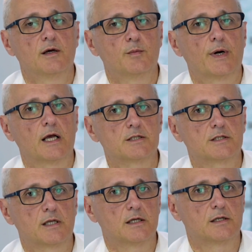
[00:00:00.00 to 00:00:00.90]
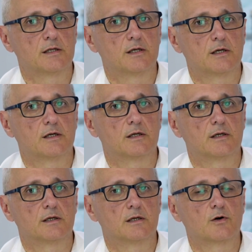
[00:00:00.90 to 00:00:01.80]
breast, and
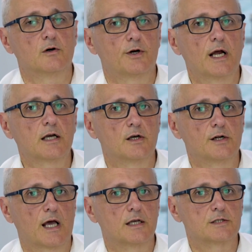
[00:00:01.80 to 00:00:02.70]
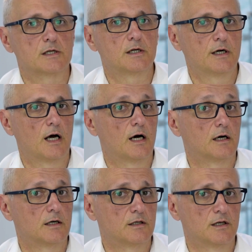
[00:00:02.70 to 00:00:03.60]
colorectal cancer
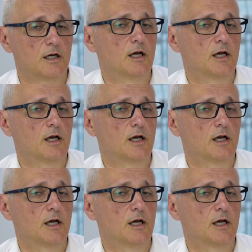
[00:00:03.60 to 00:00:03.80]
are